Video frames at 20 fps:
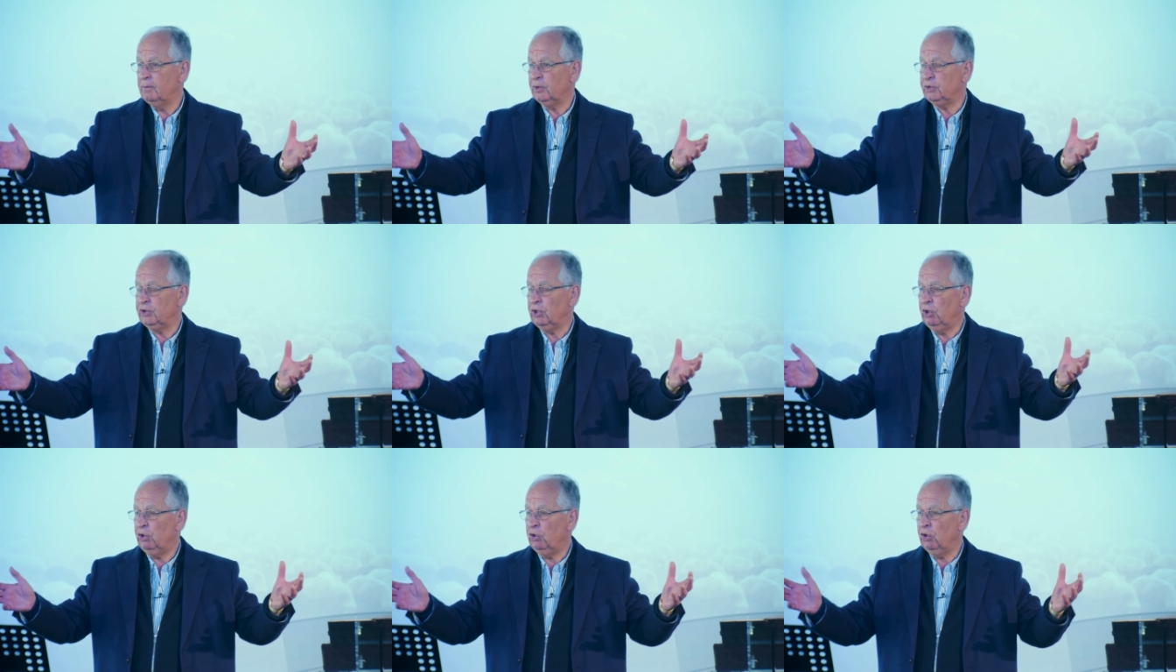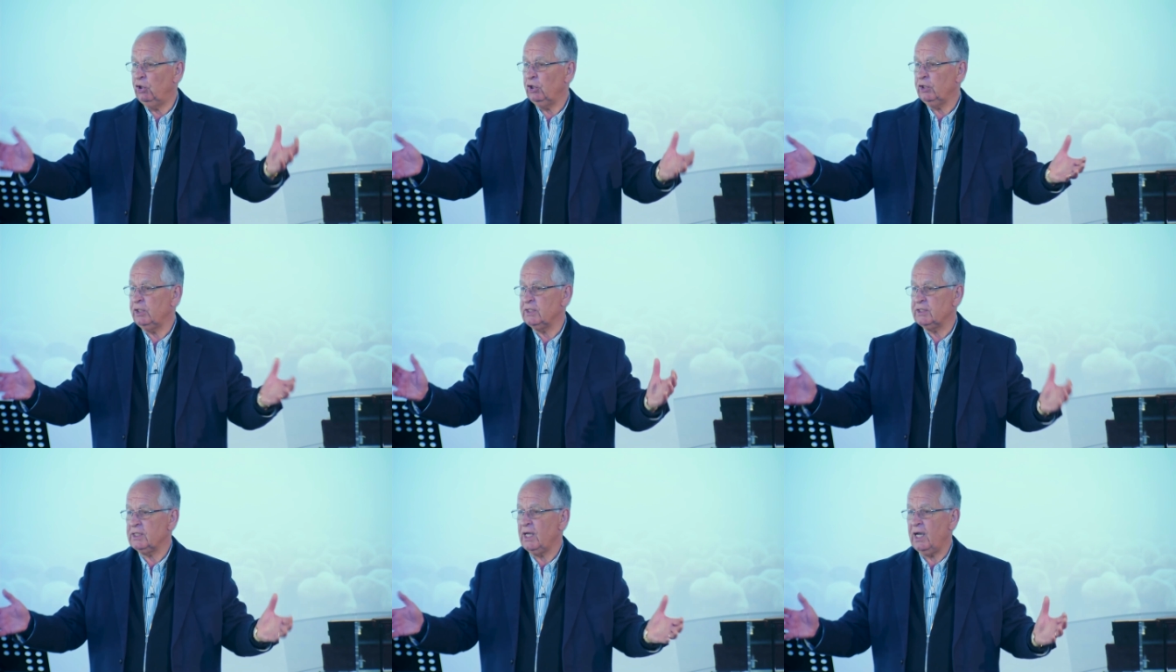But the
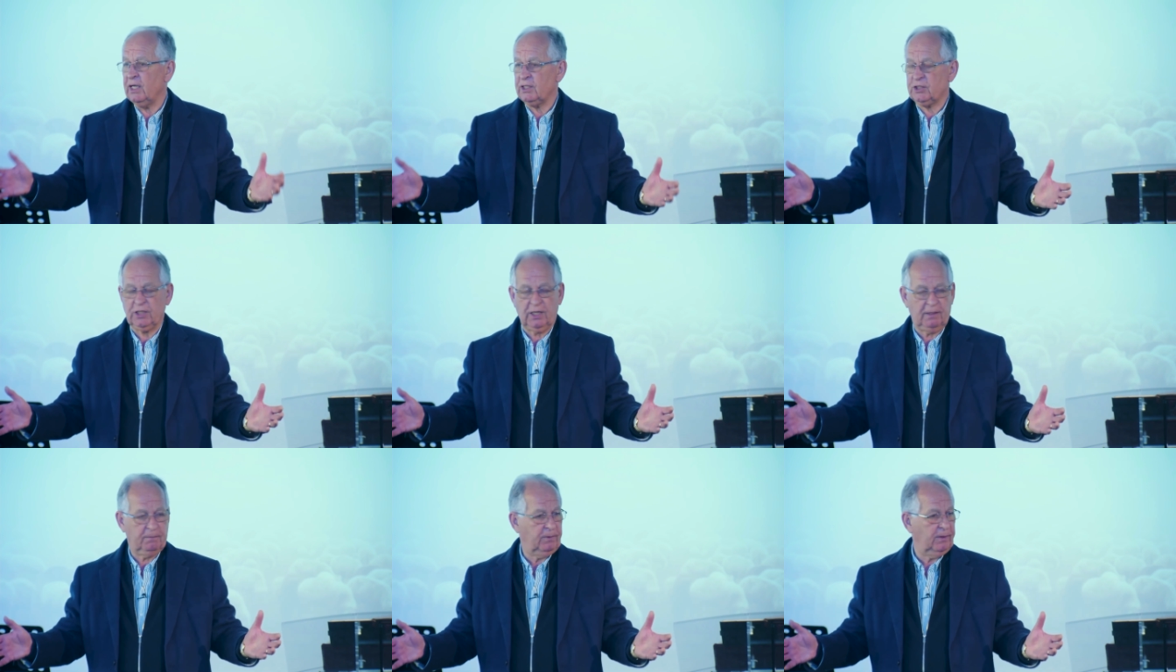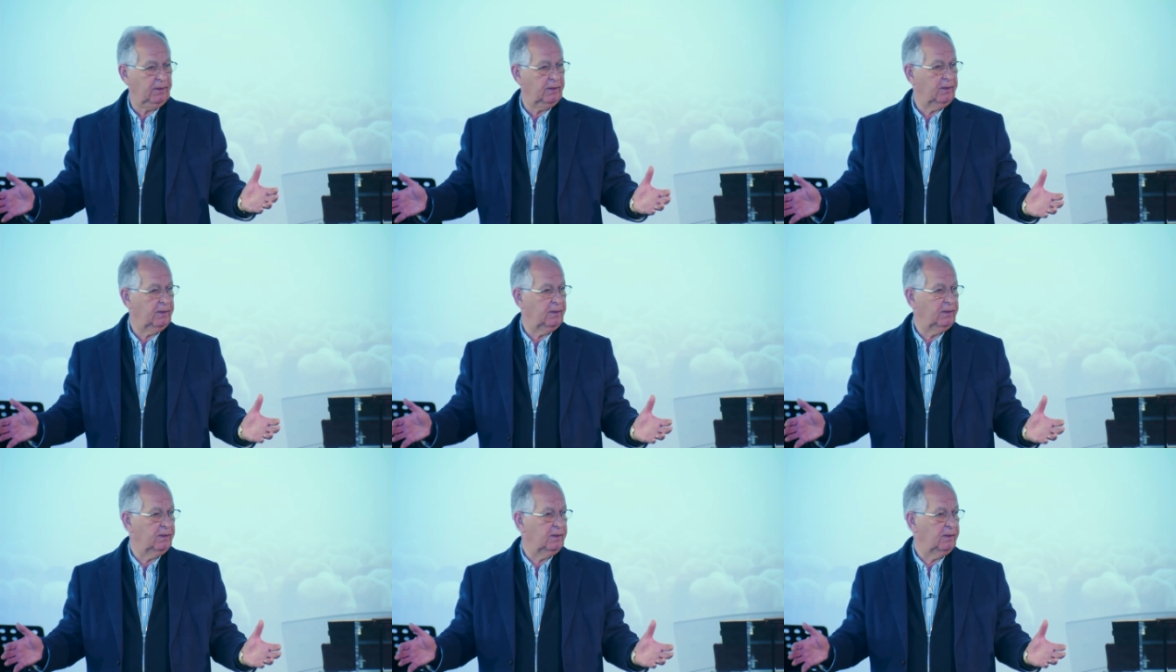Lord is our
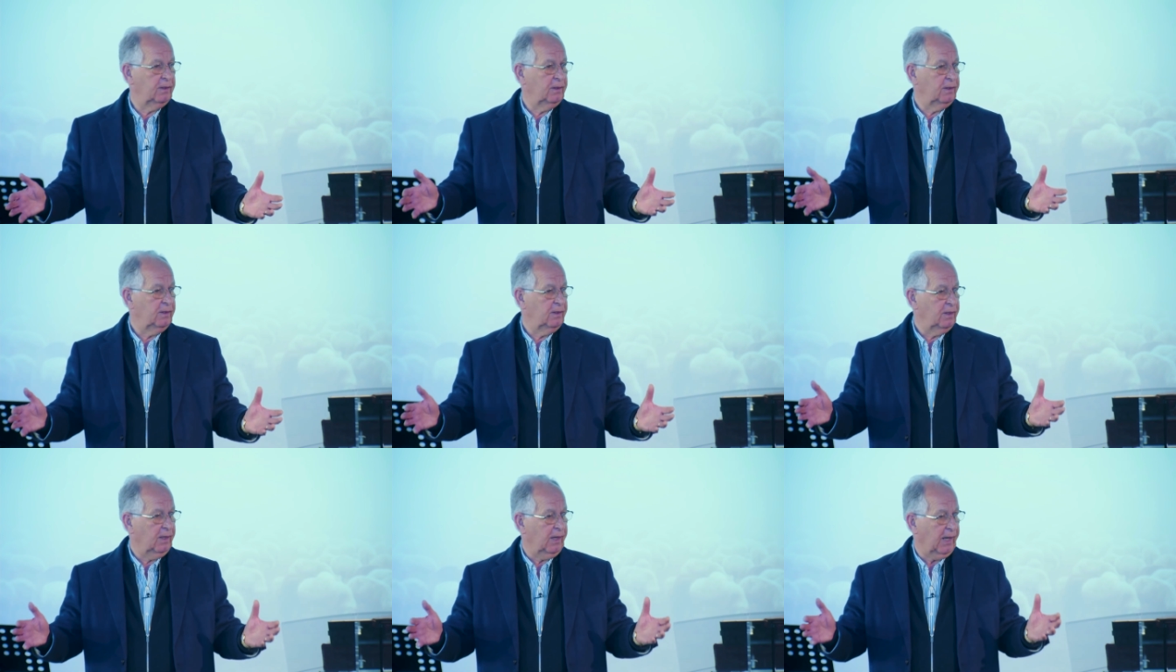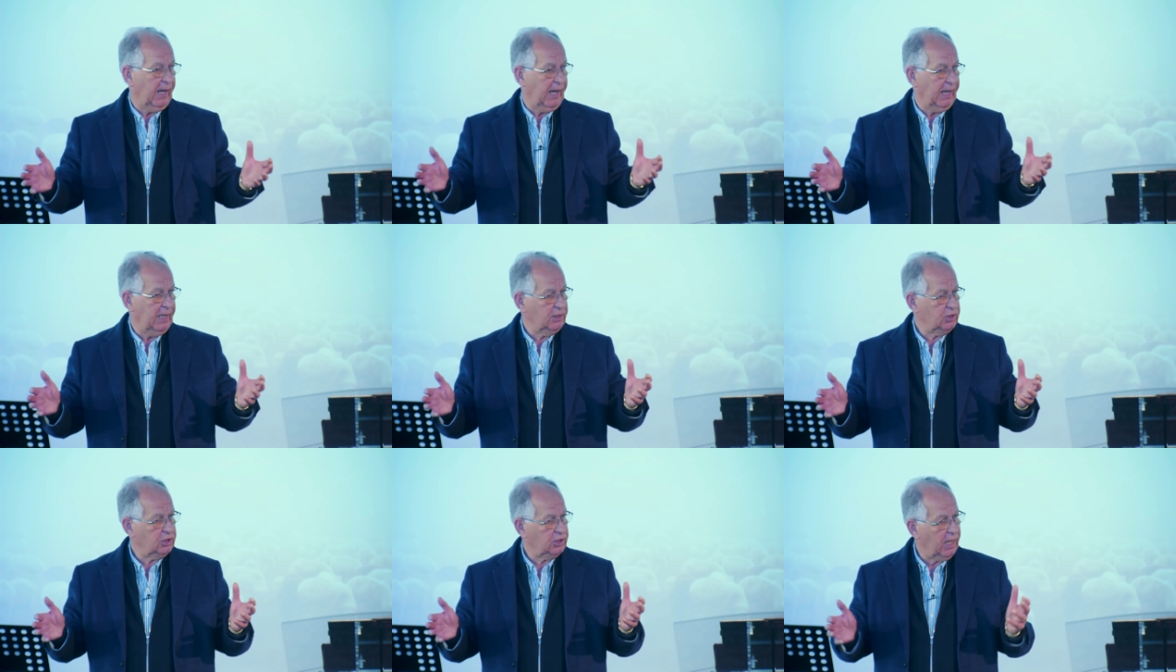shepherd.
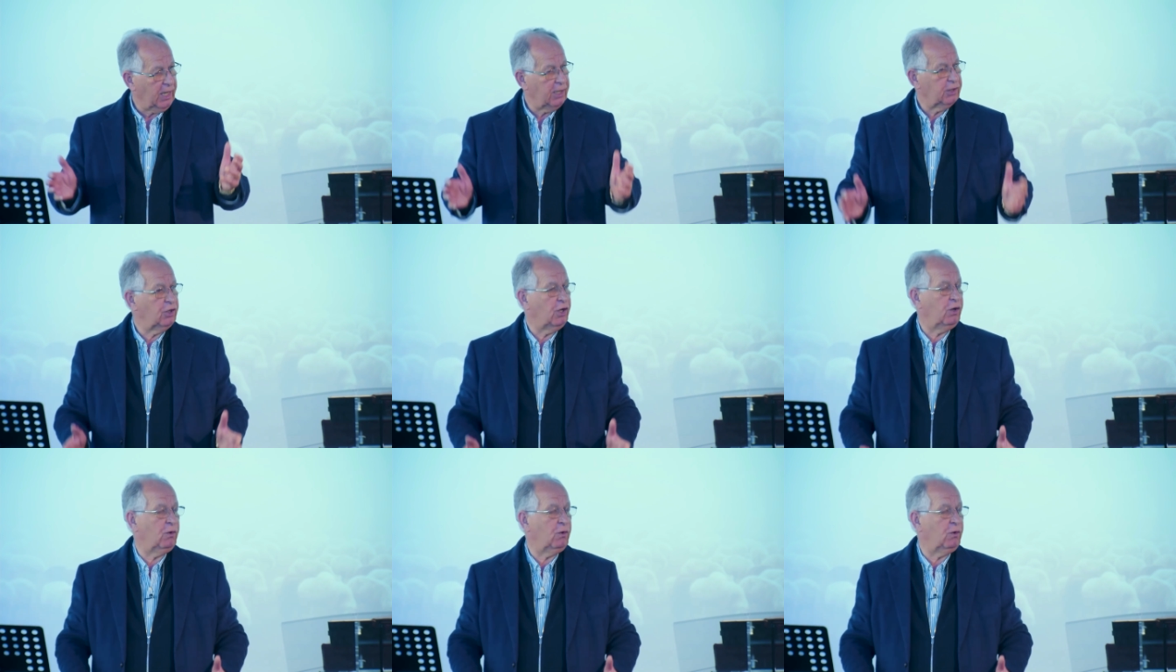I shall